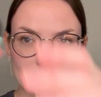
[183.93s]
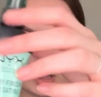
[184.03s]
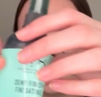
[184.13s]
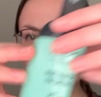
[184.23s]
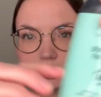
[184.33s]

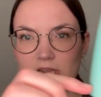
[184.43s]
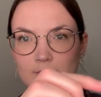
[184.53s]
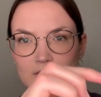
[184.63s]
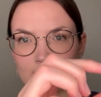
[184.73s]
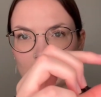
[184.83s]
I would say
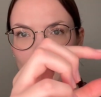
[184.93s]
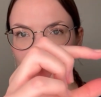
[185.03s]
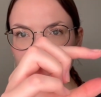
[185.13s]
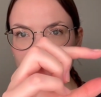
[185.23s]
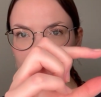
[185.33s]
maybe
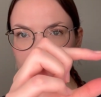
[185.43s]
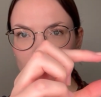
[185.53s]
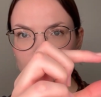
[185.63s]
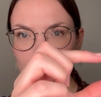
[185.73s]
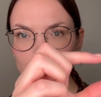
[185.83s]
about this
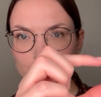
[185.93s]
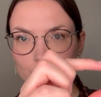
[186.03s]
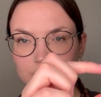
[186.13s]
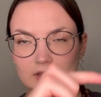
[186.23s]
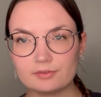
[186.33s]
much, so
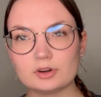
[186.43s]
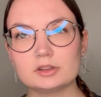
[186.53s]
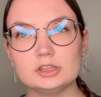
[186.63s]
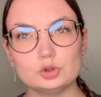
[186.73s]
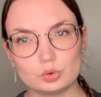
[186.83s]

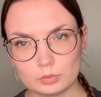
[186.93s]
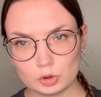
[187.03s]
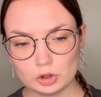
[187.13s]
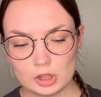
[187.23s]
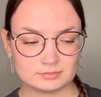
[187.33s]
definitely
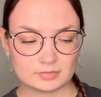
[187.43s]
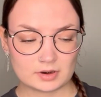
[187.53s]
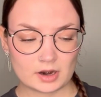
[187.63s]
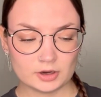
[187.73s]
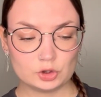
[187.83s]
doable.
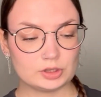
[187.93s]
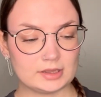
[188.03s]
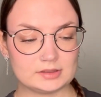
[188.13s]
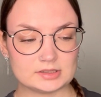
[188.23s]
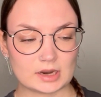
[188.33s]
I could
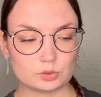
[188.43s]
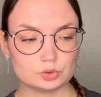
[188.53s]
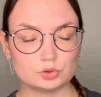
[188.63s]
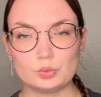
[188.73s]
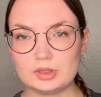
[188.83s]
get this
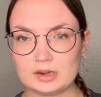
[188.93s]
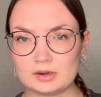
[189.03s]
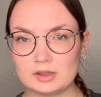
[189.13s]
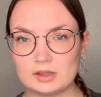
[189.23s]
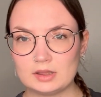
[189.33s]
out
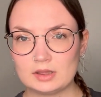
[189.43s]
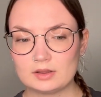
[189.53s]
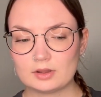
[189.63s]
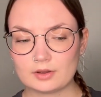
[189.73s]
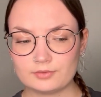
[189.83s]
within
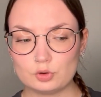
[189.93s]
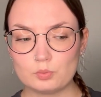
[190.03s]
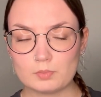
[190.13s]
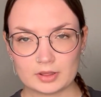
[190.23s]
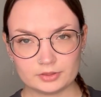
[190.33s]
a few
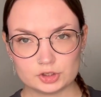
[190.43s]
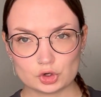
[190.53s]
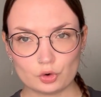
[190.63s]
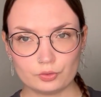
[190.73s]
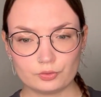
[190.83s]
months
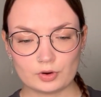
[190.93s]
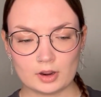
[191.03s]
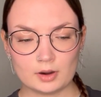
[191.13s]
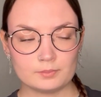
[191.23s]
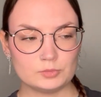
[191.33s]
of
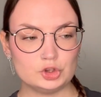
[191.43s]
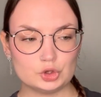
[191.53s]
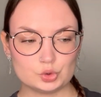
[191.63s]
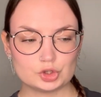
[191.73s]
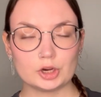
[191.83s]

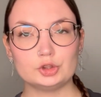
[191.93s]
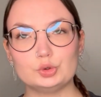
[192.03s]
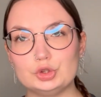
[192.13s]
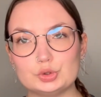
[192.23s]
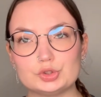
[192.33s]
use. I do
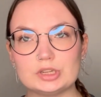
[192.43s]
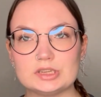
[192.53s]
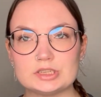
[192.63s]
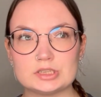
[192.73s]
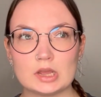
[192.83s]
use
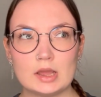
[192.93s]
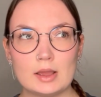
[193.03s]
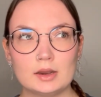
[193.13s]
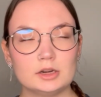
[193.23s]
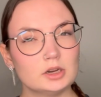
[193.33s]
this
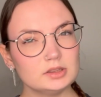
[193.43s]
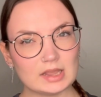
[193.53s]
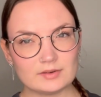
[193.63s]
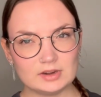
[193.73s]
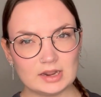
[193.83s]
not
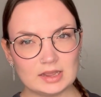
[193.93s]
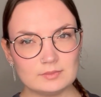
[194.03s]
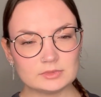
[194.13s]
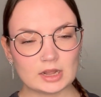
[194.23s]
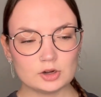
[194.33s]
every day
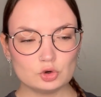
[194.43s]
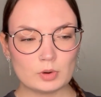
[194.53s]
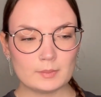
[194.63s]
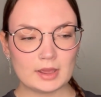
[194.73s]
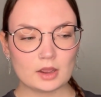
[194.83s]
that I do
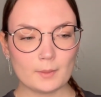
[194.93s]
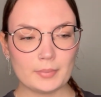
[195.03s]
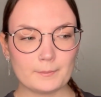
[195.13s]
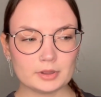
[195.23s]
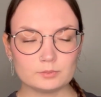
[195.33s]
my makeup,
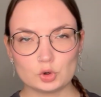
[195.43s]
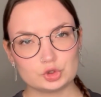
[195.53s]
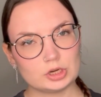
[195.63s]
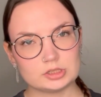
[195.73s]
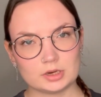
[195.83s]
but
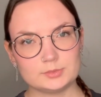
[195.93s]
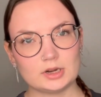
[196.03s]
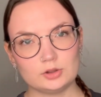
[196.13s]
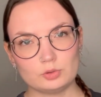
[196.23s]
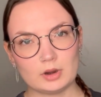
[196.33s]
most of the times that
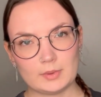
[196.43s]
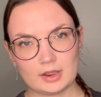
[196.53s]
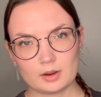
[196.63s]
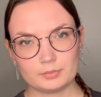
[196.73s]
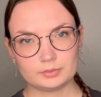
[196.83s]
I do my
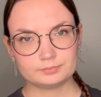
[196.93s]
makeup.